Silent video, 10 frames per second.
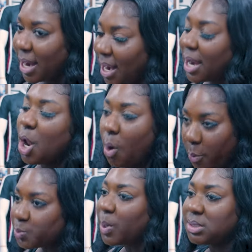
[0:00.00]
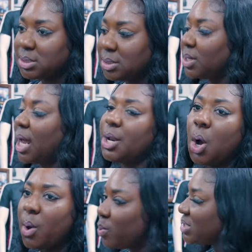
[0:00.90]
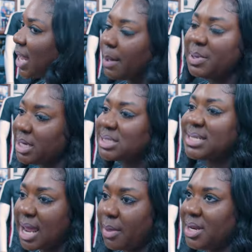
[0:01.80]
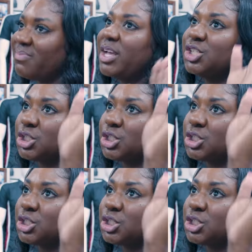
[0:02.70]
And I know it was personal, and I know it was not because of talent. If